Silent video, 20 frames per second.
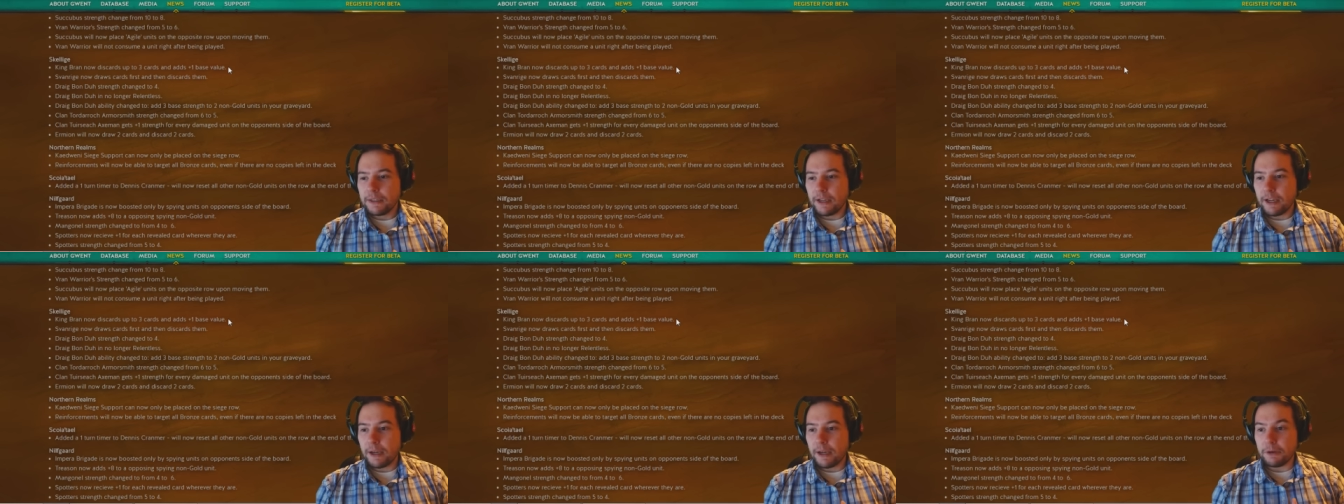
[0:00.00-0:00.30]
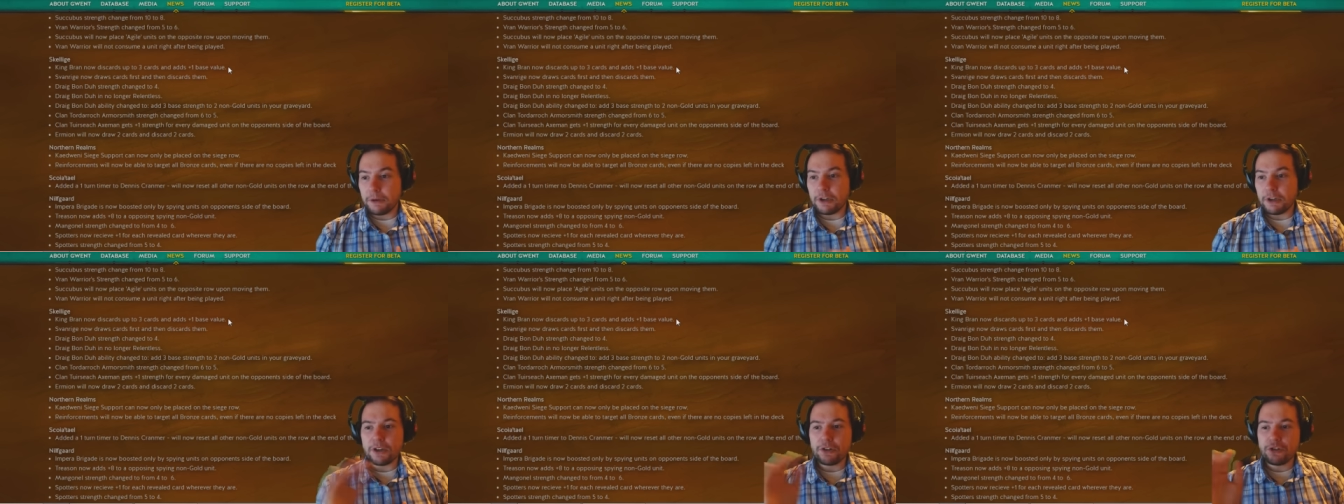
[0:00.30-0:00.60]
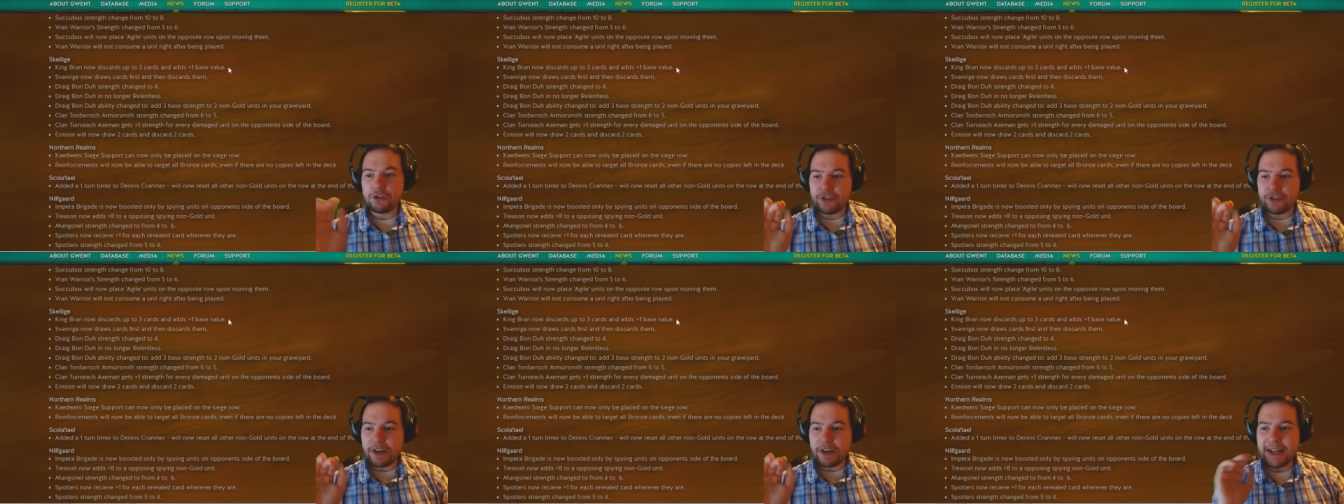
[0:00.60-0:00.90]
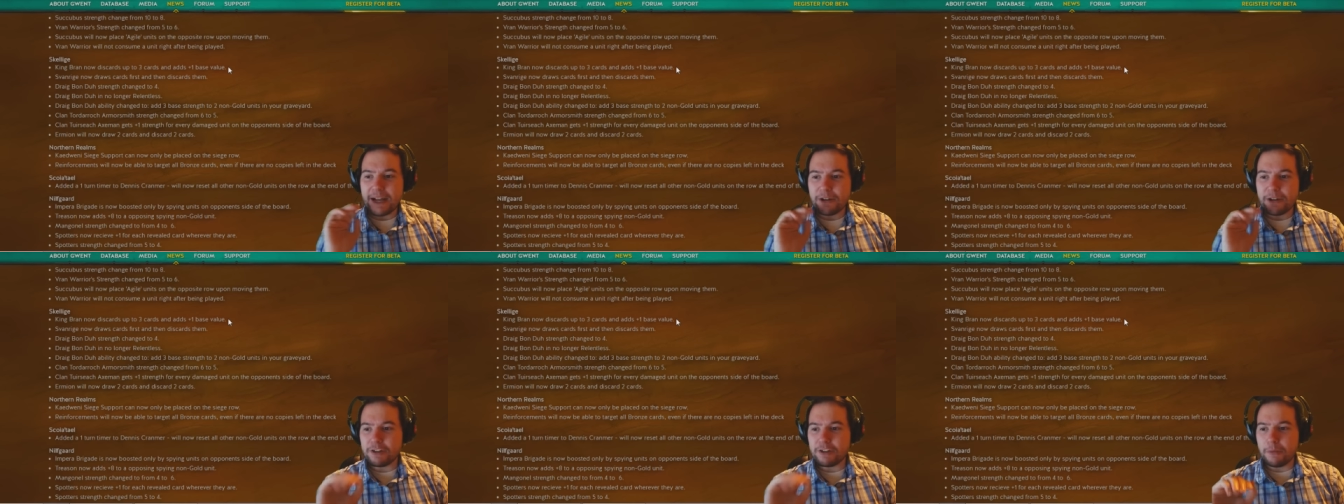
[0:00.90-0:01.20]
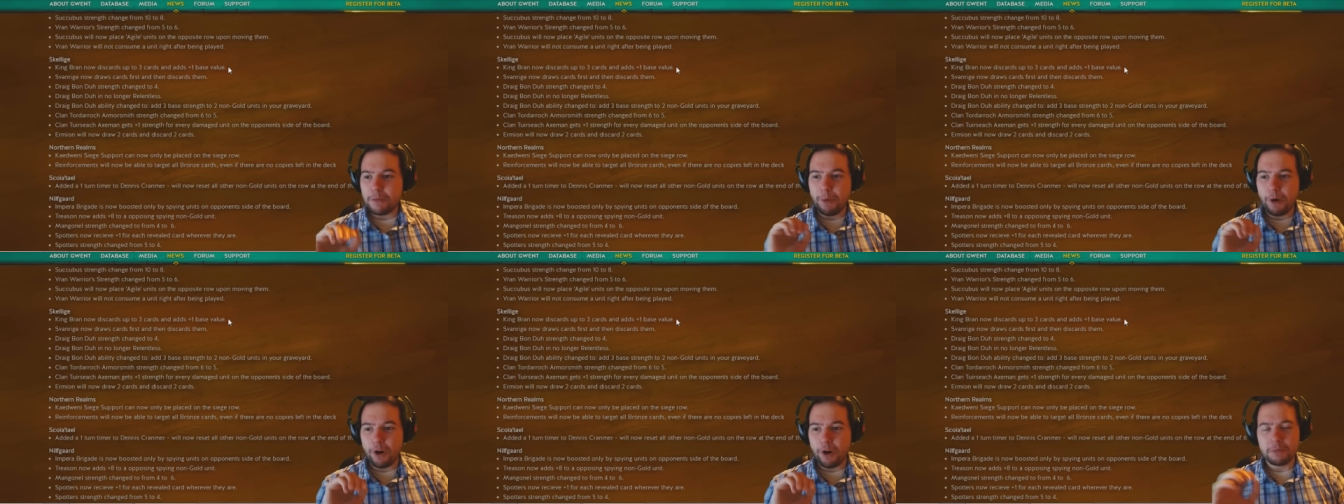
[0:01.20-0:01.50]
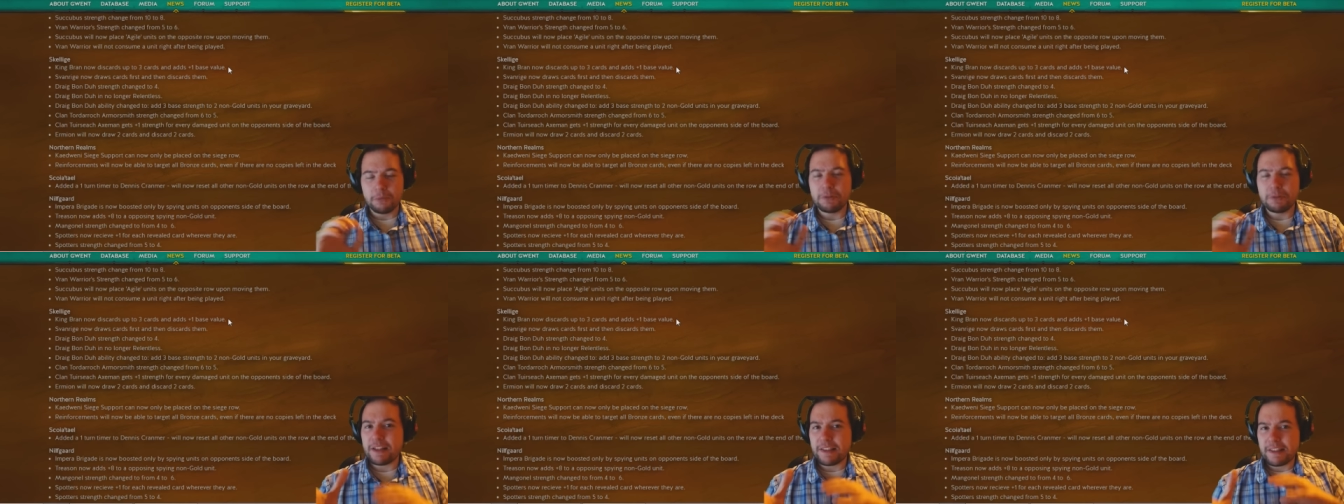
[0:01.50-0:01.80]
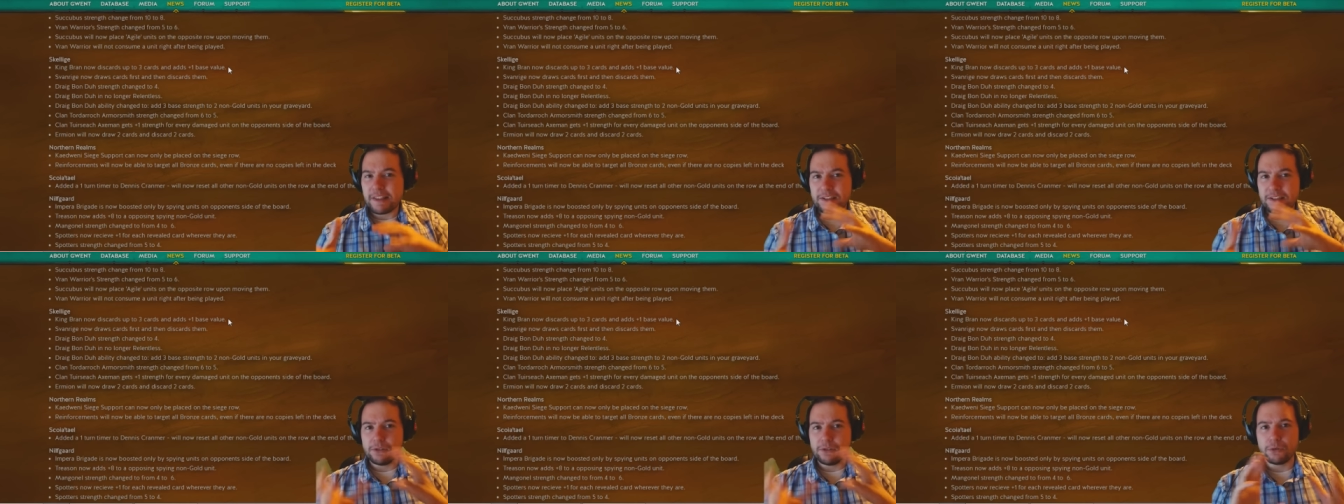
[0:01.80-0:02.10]
I'm going to go straight down to the bottom because I
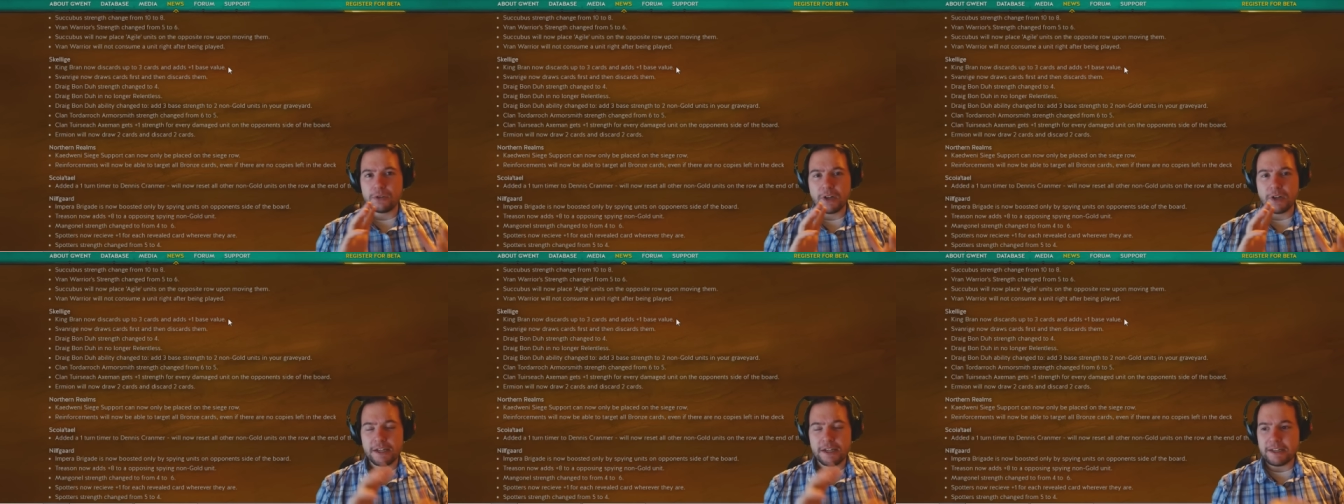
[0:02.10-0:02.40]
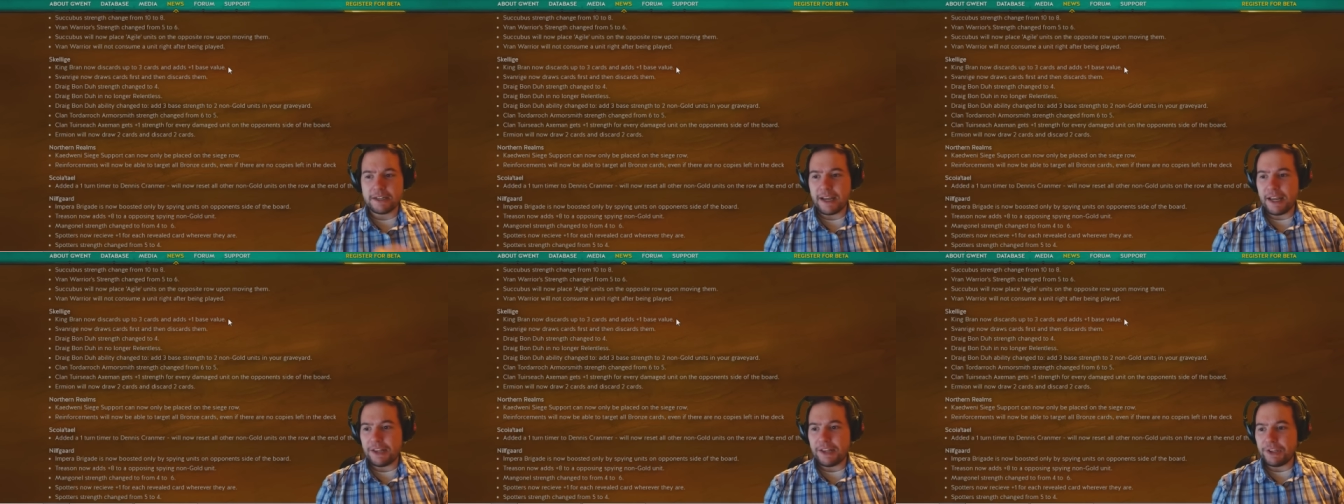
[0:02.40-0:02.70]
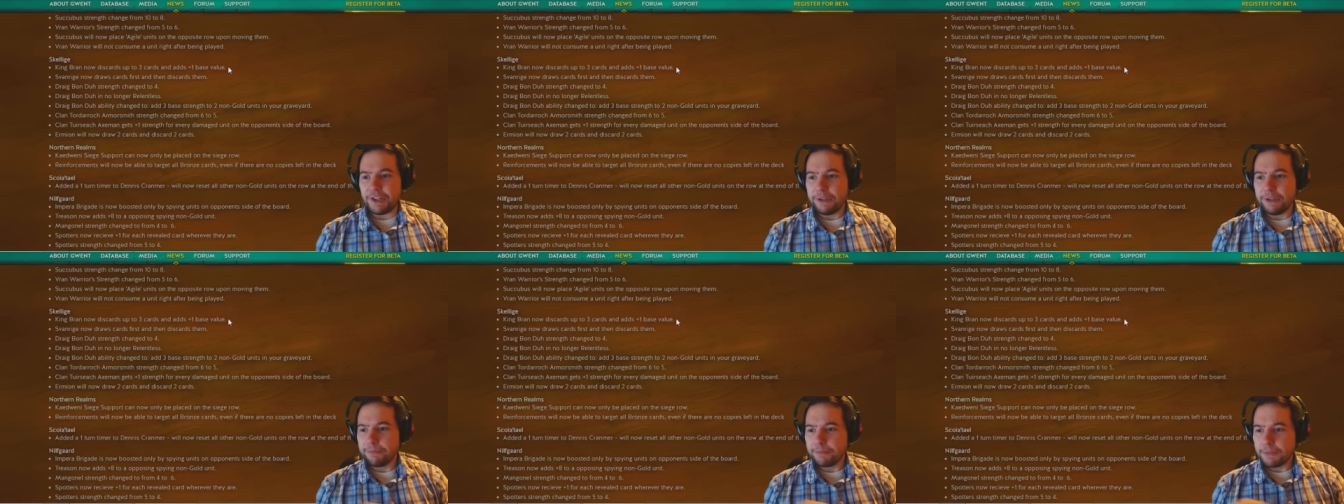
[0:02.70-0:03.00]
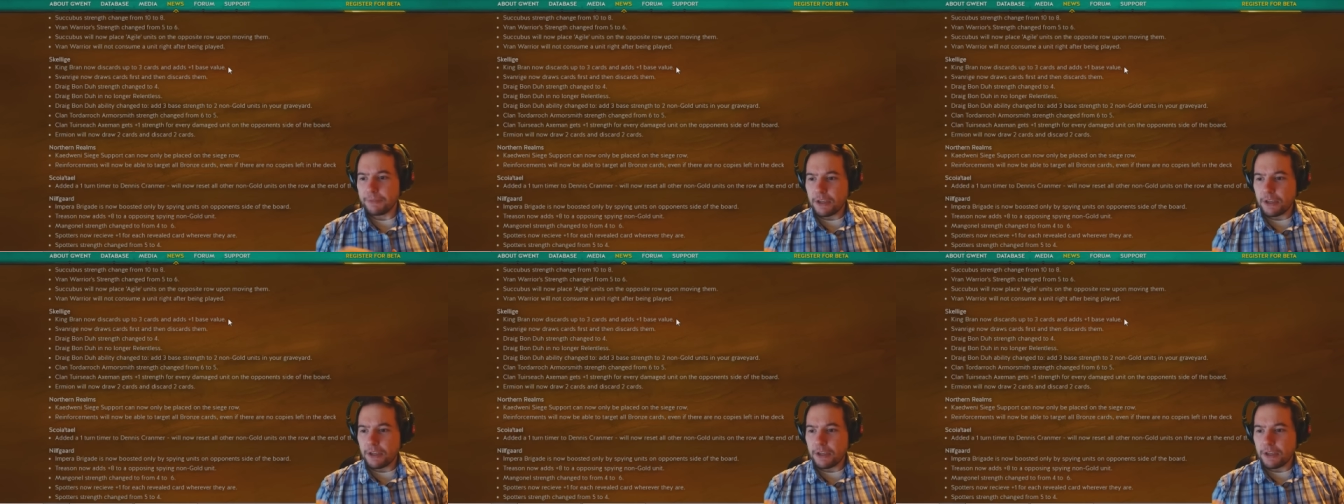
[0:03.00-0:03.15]
think this will all tie together.